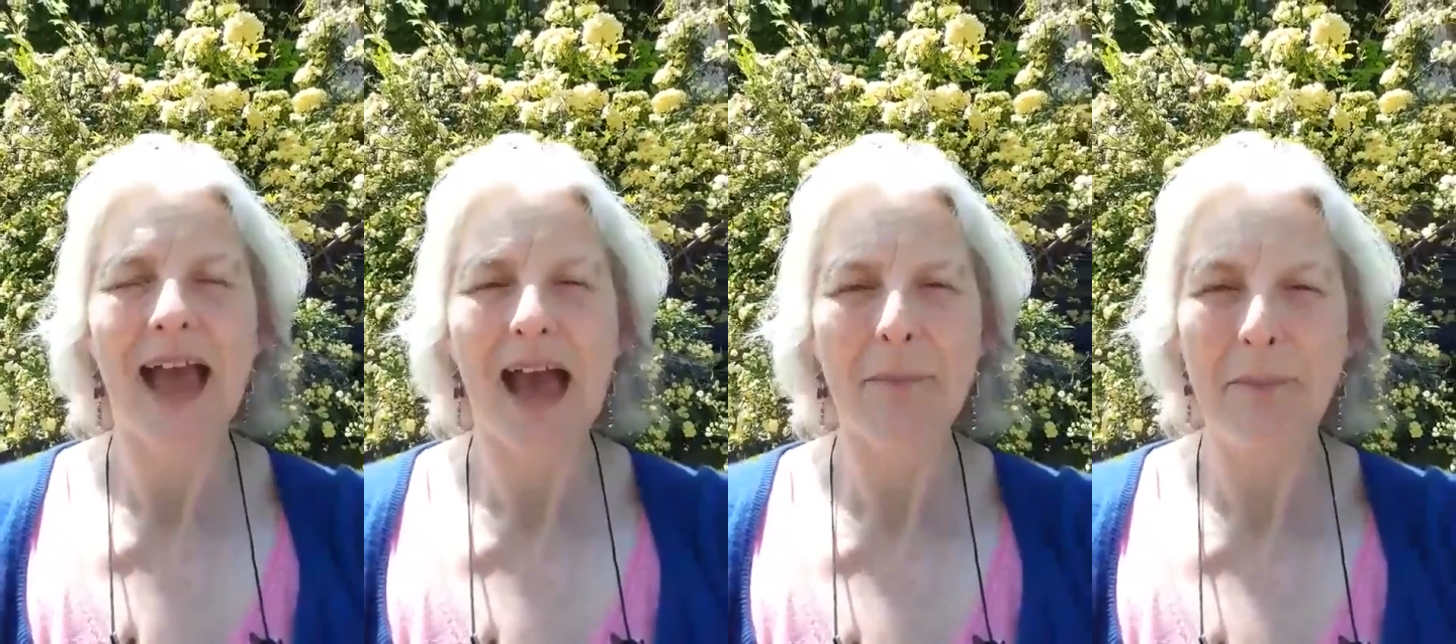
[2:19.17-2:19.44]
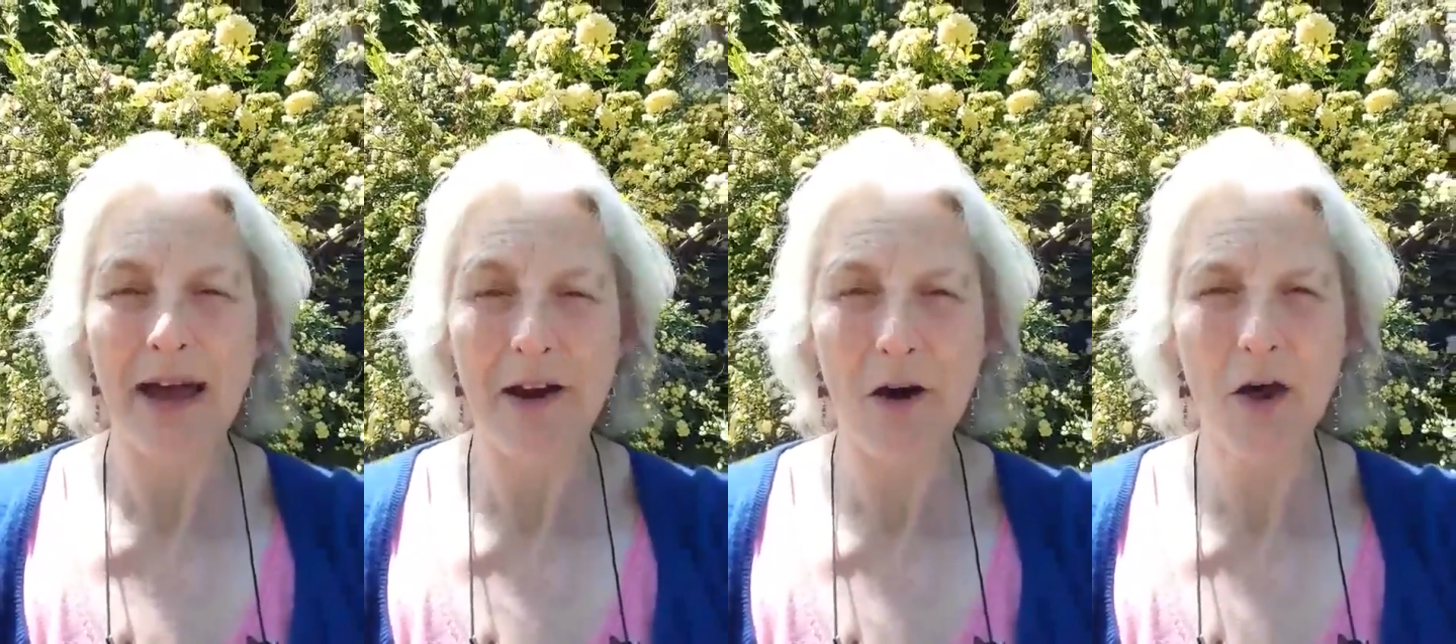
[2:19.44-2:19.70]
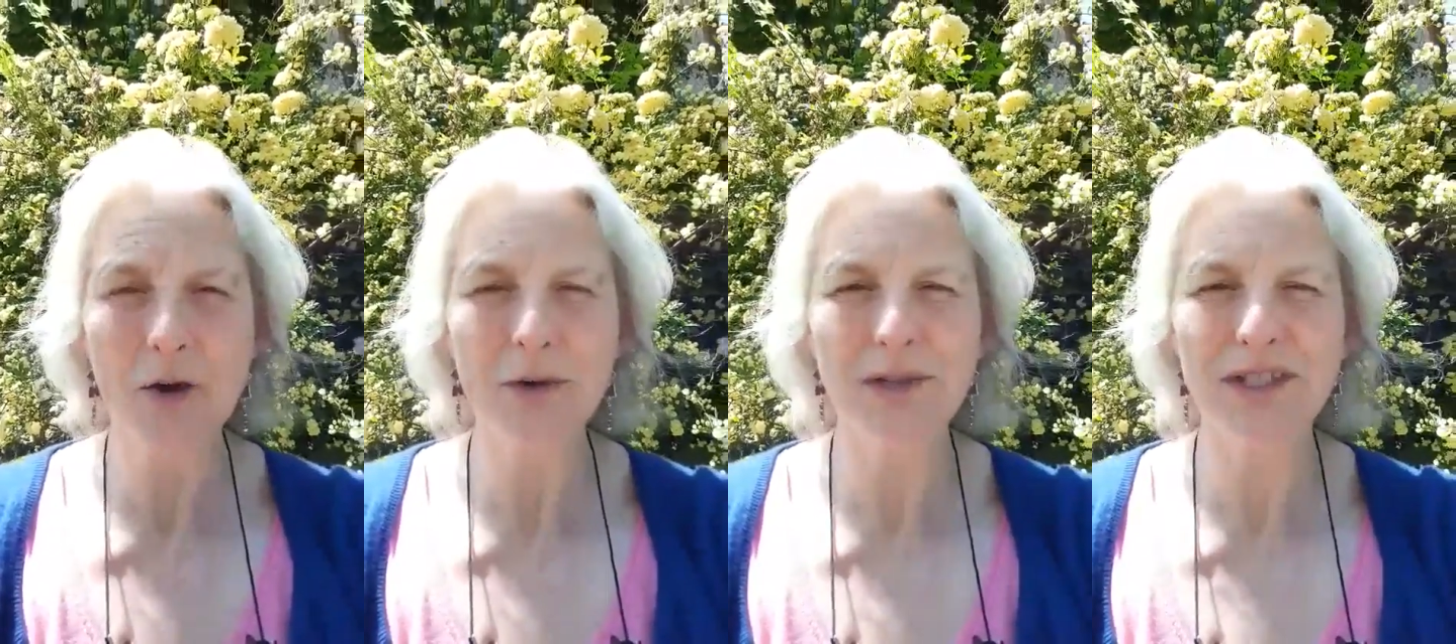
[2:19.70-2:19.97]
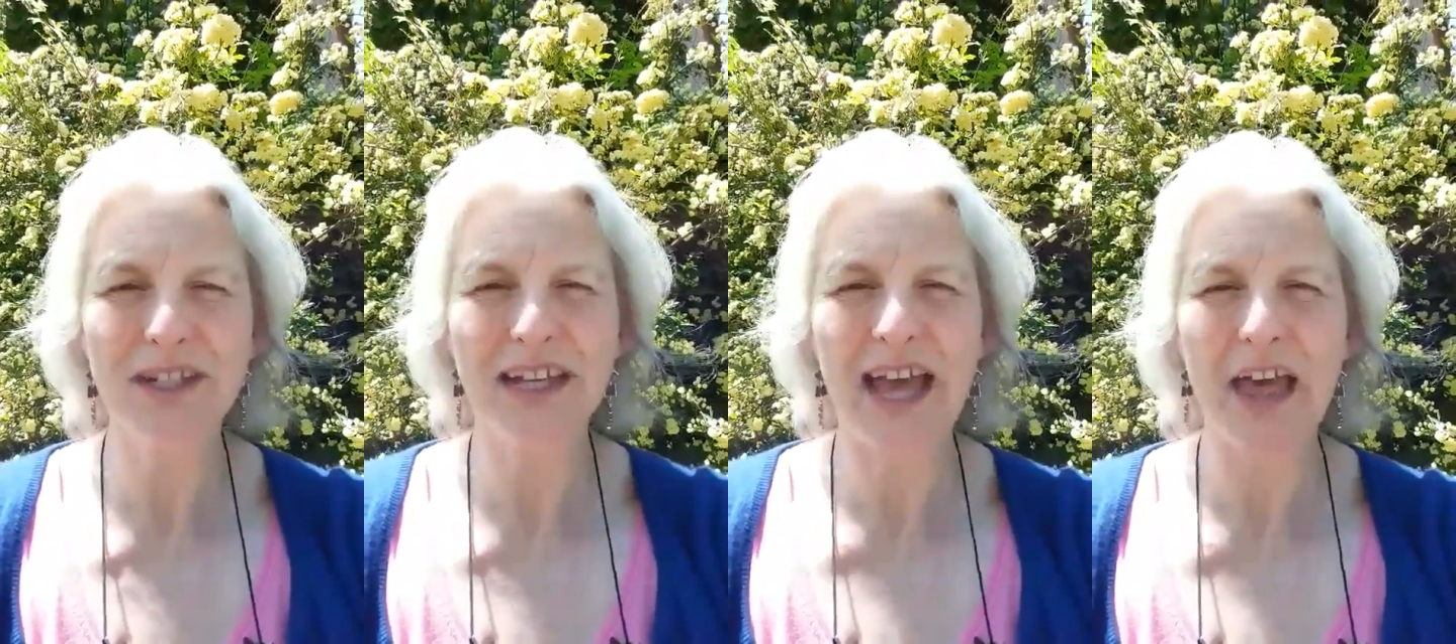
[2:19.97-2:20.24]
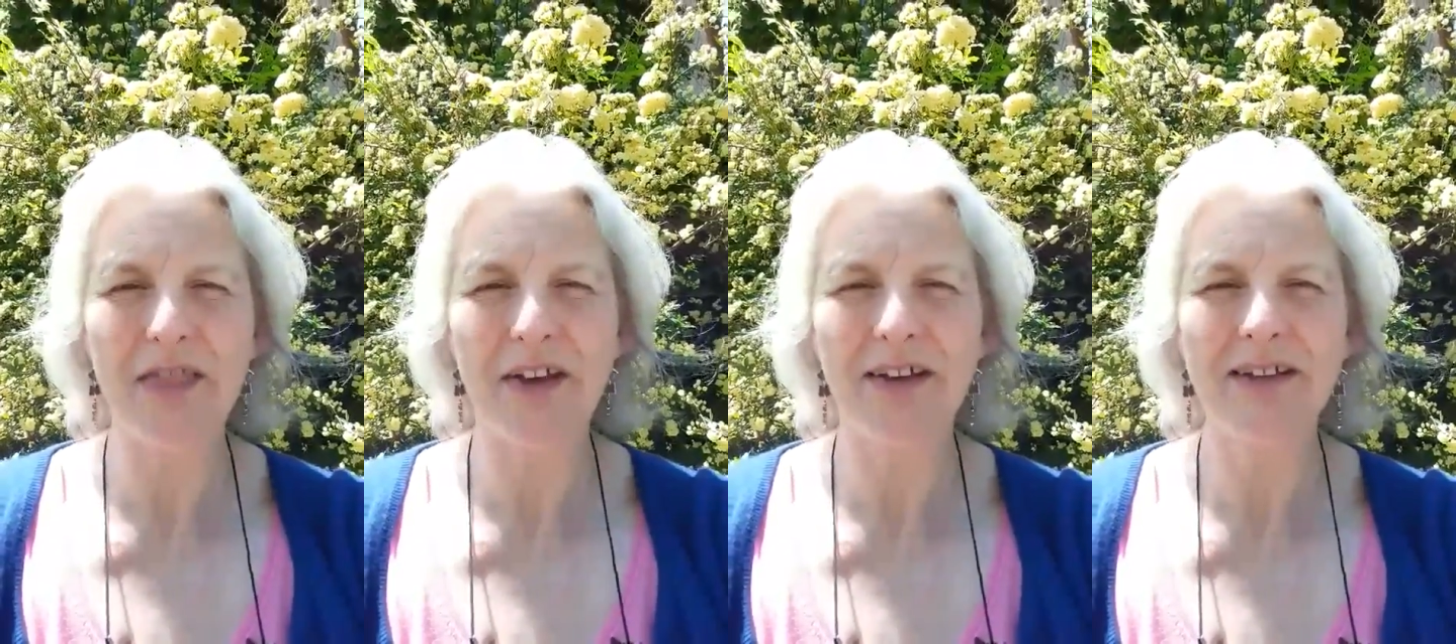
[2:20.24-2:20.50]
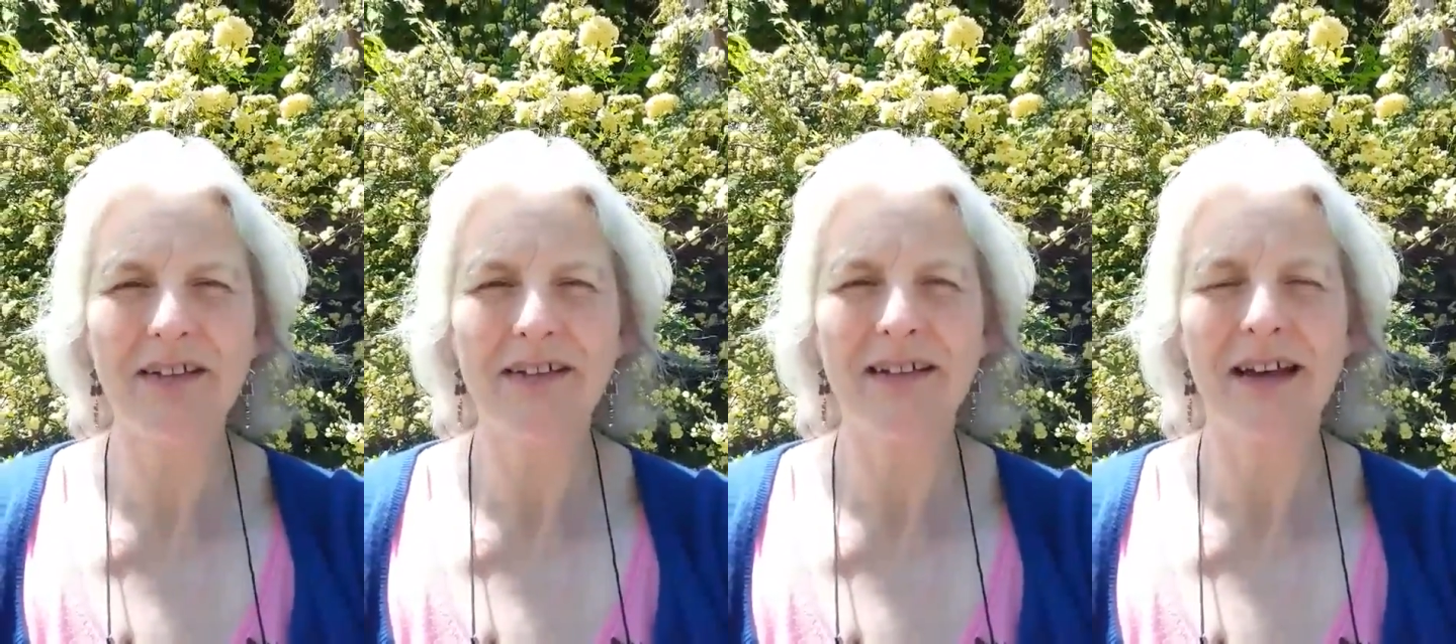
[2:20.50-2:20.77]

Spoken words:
aperos together